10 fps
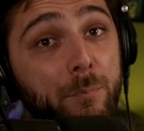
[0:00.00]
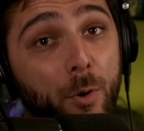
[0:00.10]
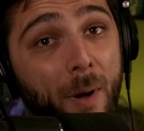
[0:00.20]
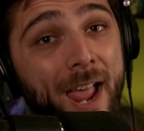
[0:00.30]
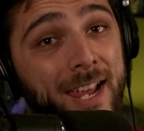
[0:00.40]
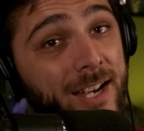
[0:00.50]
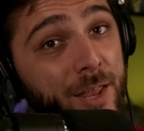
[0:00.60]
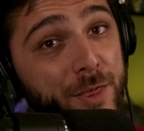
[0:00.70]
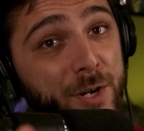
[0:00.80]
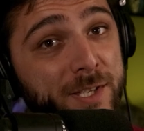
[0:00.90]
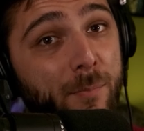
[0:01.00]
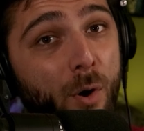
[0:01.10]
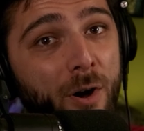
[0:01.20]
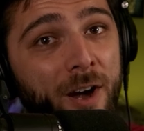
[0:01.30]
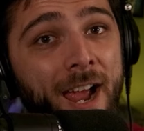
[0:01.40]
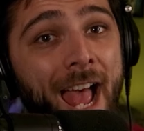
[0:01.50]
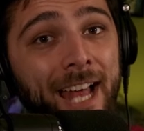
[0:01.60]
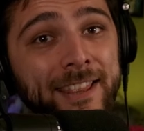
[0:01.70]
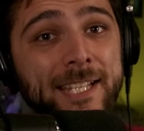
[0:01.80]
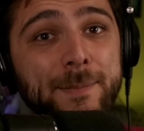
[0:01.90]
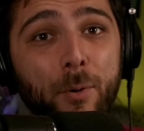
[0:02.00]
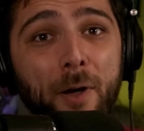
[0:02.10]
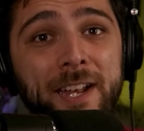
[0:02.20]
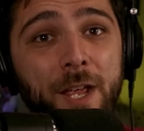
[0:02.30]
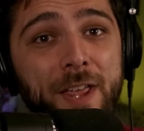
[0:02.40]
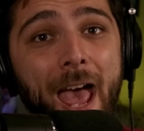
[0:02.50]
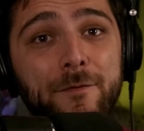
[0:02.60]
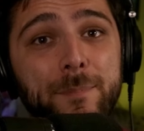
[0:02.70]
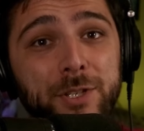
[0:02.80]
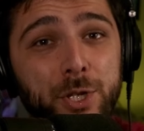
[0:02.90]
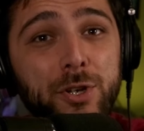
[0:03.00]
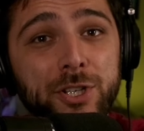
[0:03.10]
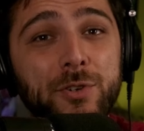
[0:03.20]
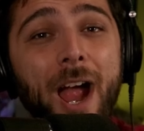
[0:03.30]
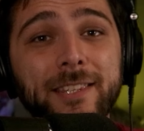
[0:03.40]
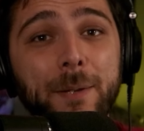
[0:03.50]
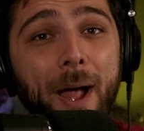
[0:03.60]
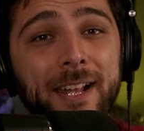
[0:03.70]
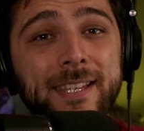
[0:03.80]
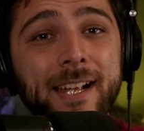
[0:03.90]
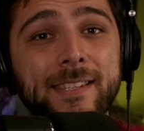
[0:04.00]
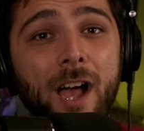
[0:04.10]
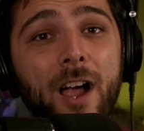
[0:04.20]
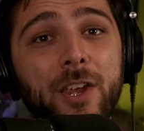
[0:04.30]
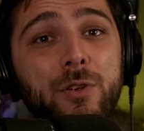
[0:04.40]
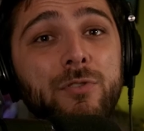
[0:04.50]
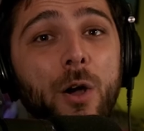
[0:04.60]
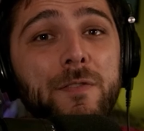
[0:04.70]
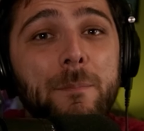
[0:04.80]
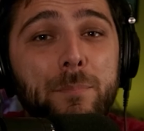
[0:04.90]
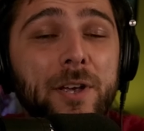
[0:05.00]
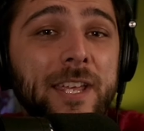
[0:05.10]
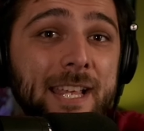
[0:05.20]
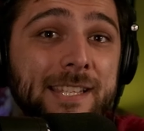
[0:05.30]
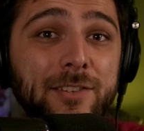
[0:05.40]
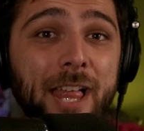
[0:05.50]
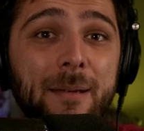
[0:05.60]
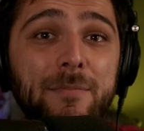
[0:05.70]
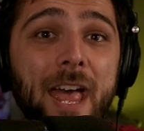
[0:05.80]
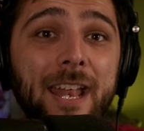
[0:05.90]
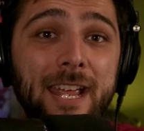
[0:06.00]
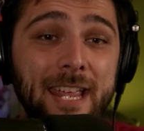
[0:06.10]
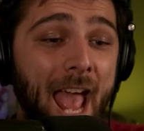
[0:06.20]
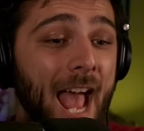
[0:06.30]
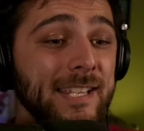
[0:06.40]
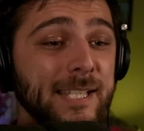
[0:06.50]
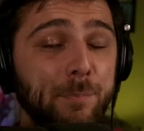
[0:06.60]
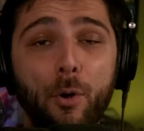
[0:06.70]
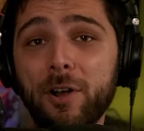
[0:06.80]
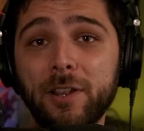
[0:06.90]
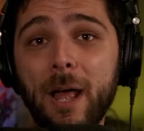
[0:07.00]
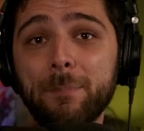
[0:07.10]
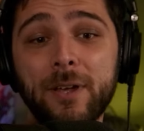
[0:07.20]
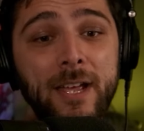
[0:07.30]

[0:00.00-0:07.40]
but wait, there's more. At this point, if you haven't been too distracted by TikTok, you know that Boogie has claimed that he has his portal up.